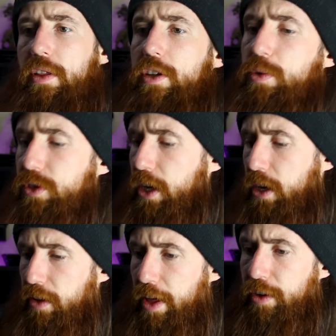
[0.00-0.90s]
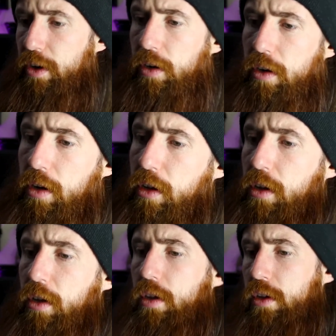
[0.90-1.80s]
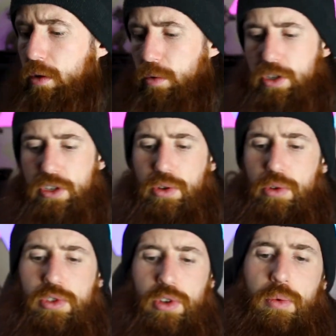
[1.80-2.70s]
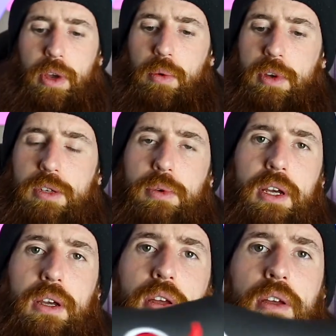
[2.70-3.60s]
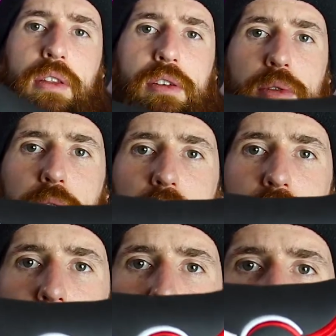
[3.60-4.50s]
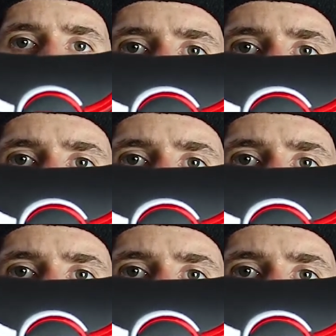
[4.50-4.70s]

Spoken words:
This one's kind of leather, which is cool, so it'll wick away sweat. This is what it looks like.